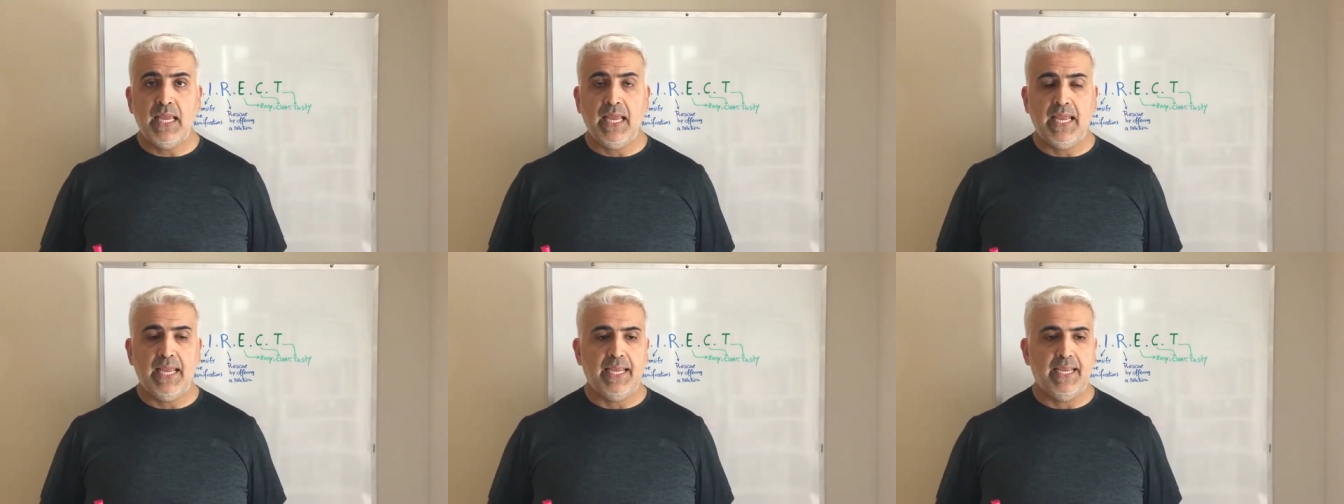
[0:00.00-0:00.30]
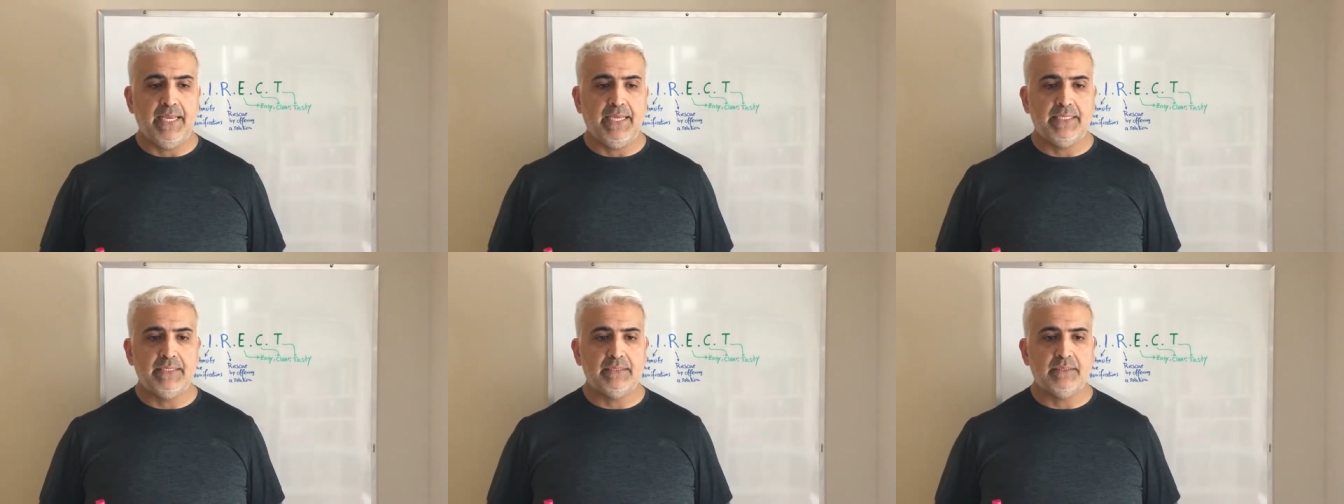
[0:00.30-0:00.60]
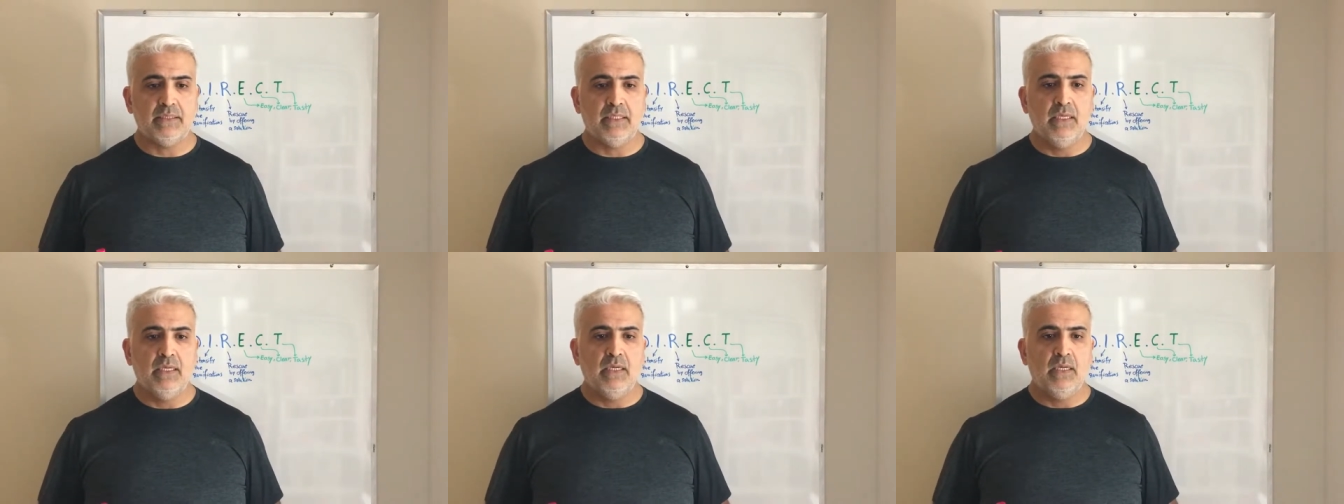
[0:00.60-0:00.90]

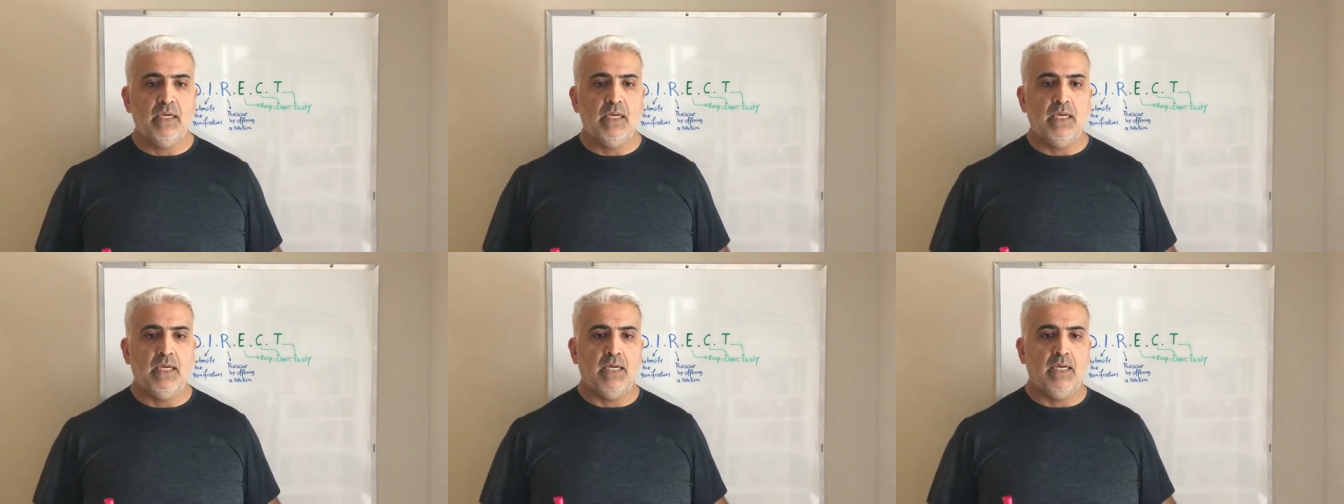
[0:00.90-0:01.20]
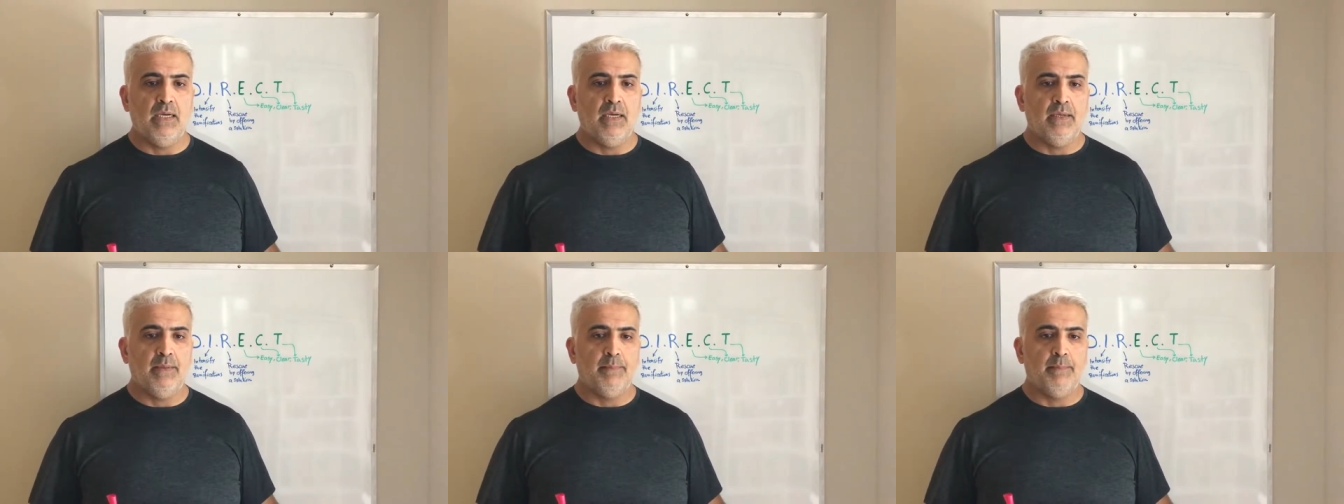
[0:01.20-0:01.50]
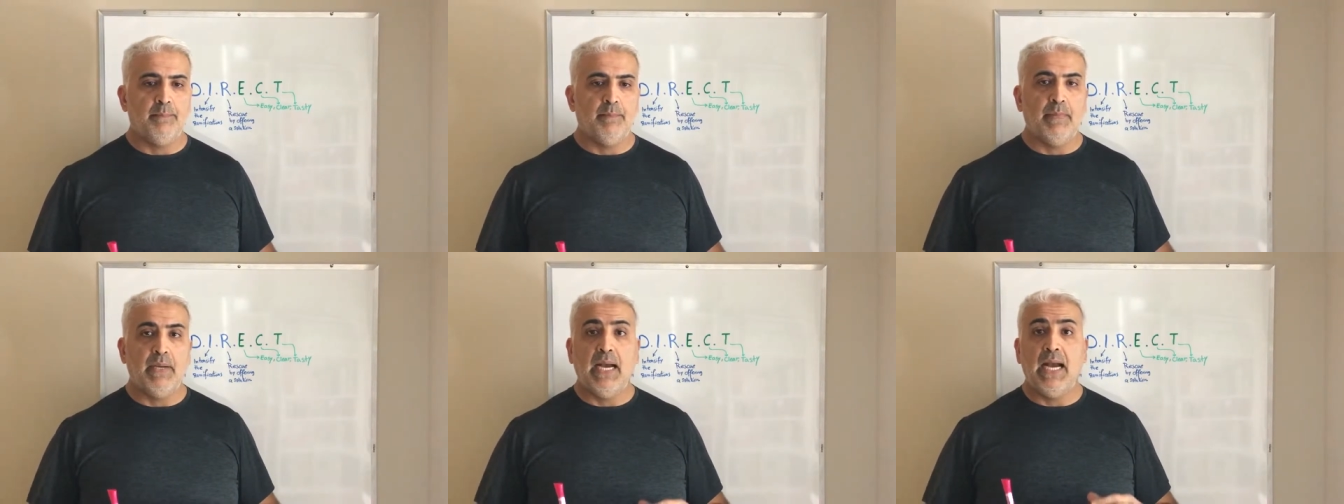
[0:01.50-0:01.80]
and
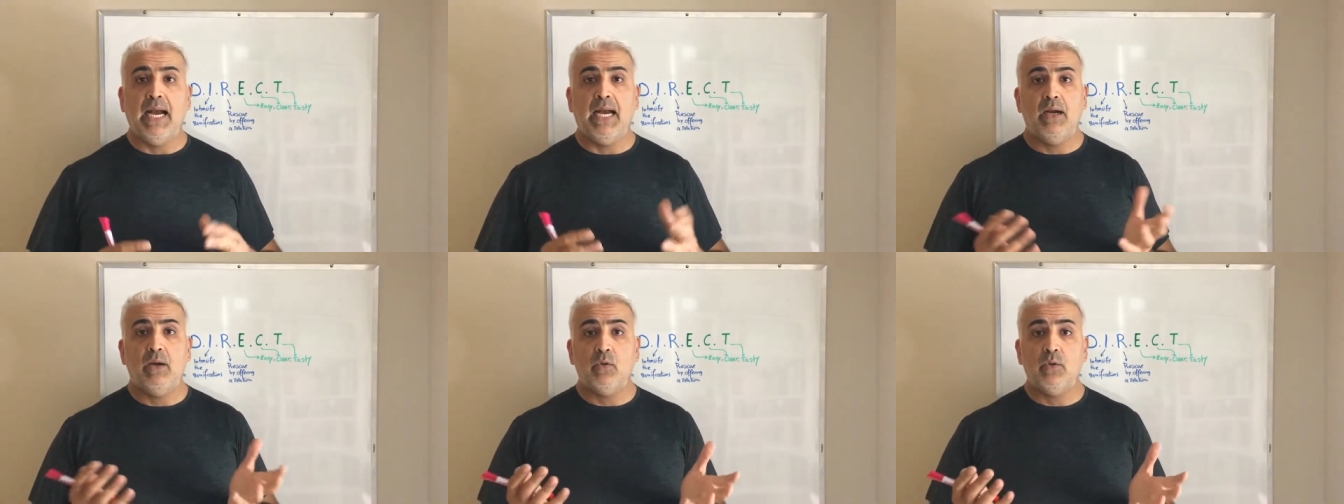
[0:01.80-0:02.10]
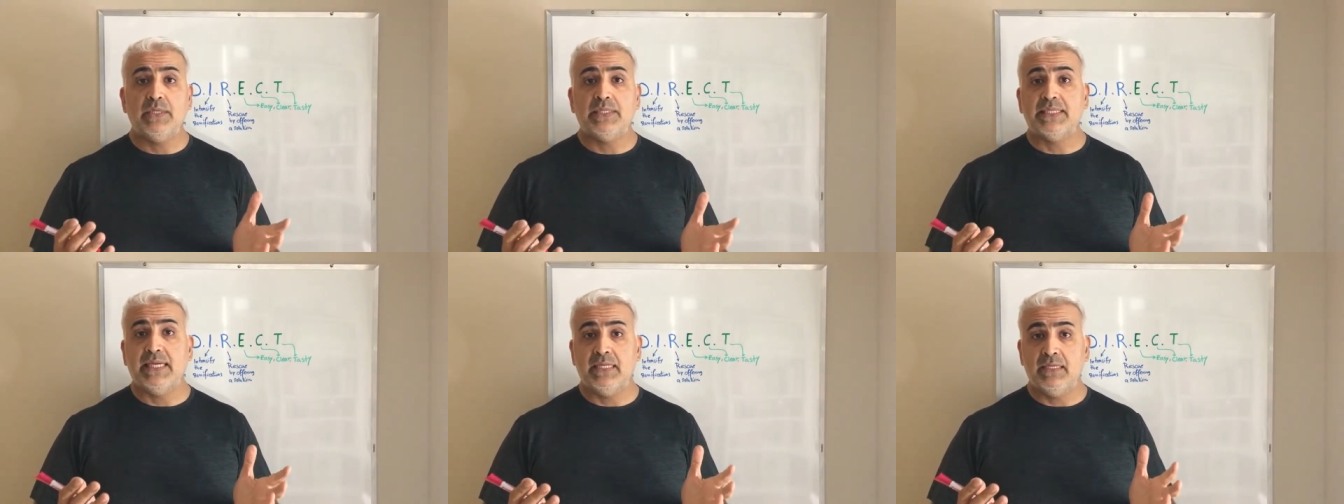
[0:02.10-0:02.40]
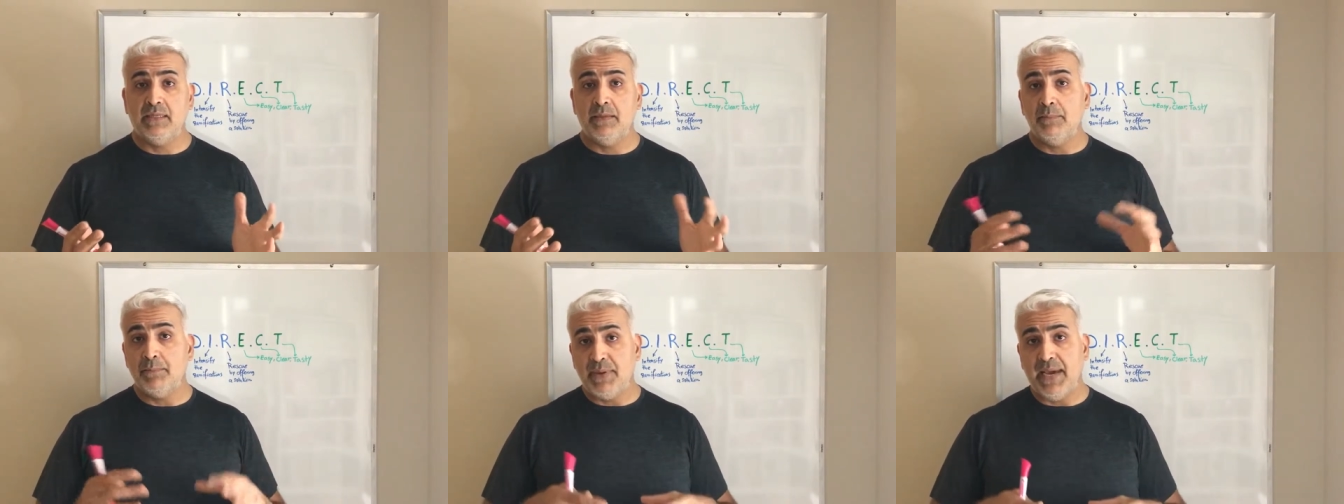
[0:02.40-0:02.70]
um, how it
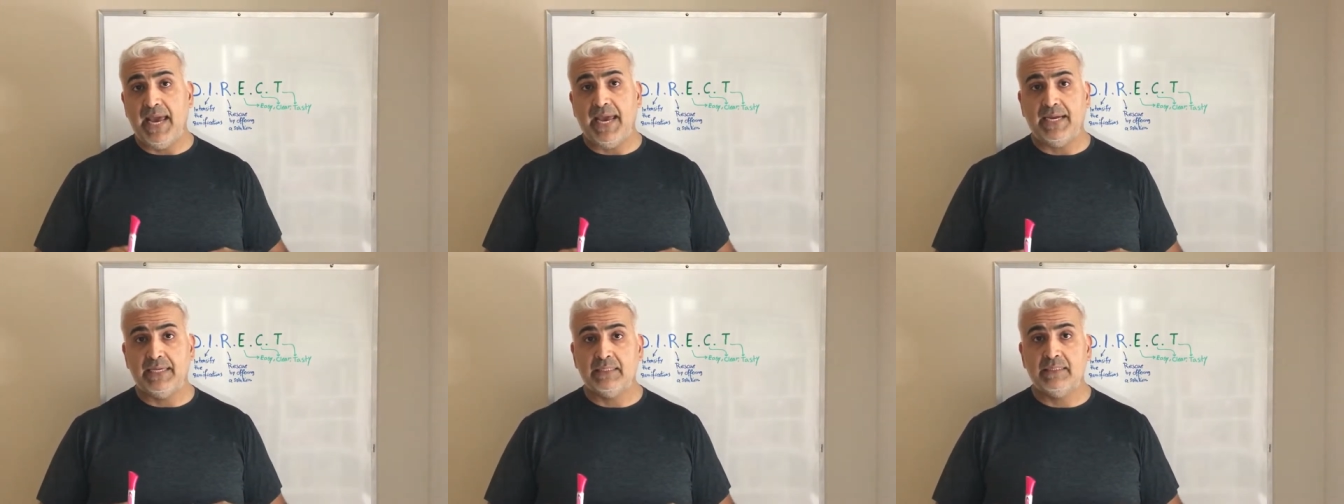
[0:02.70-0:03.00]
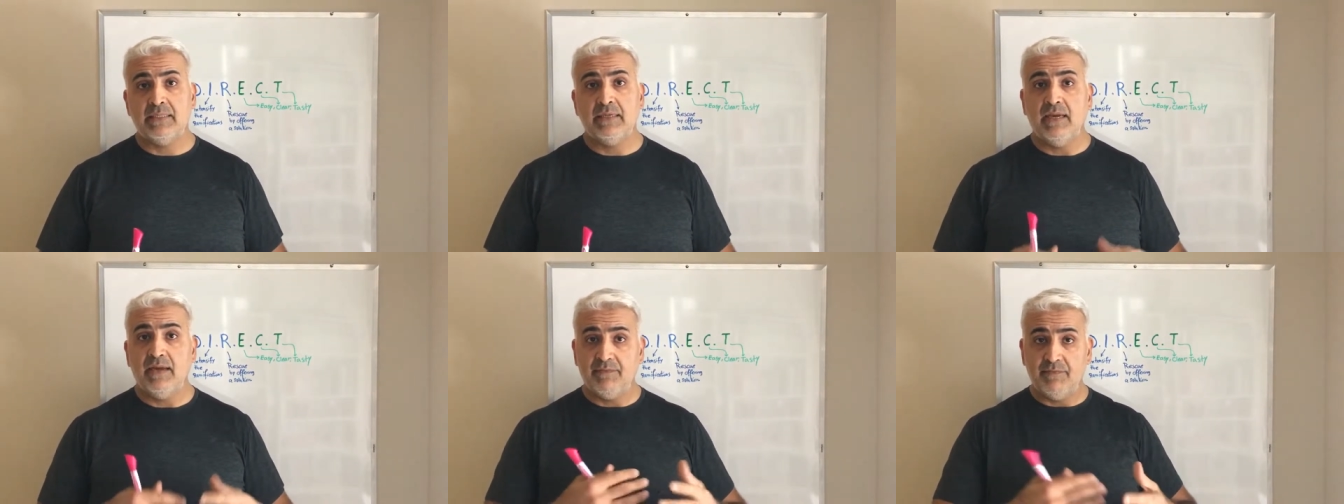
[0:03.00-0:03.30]
can impact